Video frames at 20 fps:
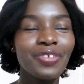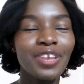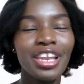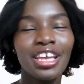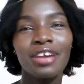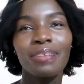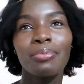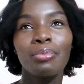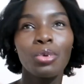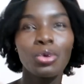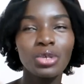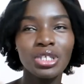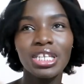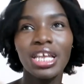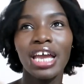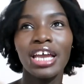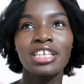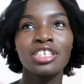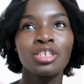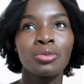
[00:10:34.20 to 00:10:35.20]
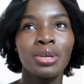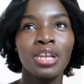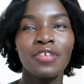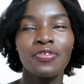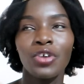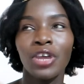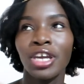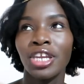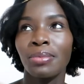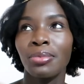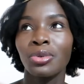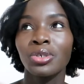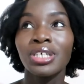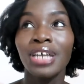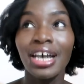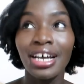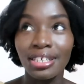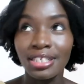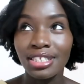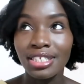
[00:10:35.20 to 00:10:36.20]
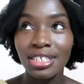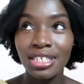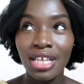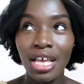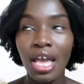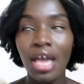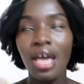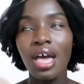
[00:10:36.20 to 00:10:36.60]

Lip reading: feel like most guys normally forget about us.